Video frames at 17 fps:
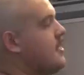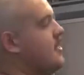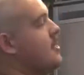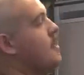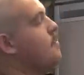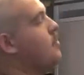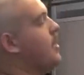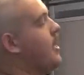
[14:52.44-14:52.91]

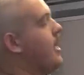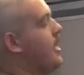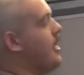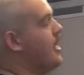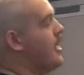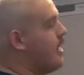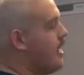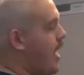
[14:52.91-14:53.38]
simply
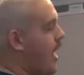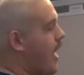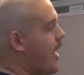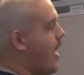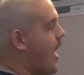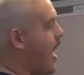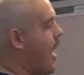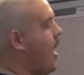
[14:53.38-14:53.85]

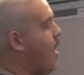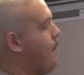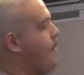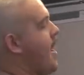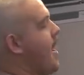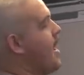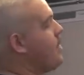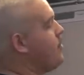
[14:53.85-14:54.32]
a, uh, a
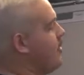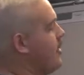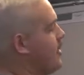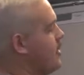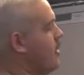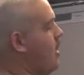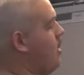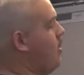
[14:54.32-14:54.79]

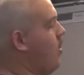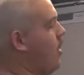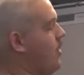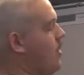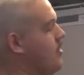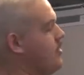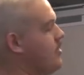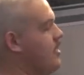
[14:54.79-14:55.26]
pantry. So I
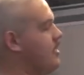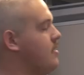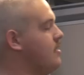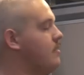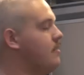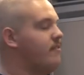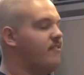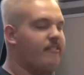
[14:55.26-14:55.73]
use
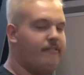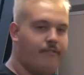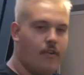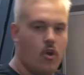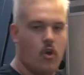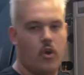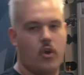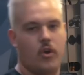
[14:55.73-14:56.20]
this for
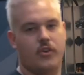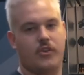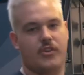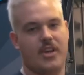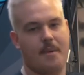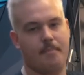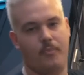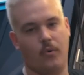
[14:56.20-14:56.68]
food,
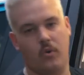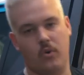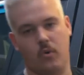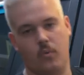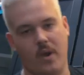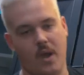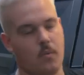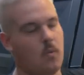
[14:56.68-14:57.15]
jet
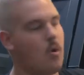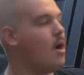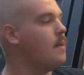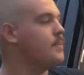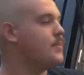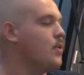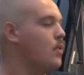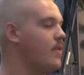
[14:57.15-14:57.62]
boil, wet
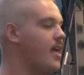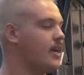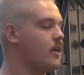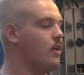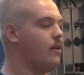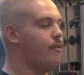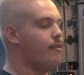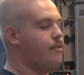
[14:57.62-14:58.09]
wipes, all that
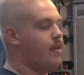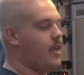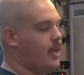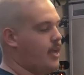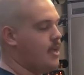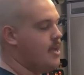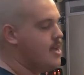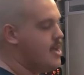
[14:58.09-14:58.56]
kind of
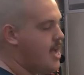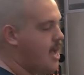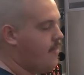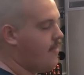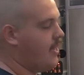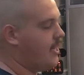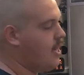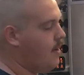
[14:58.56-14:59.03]
thing.
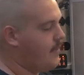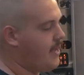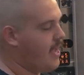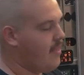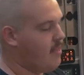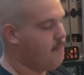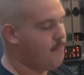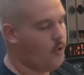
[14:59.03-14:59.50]
And then coming
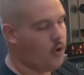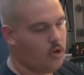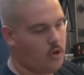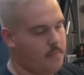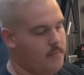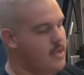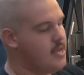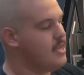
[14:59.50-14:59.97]
out the
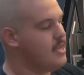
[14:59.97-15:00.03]
bottom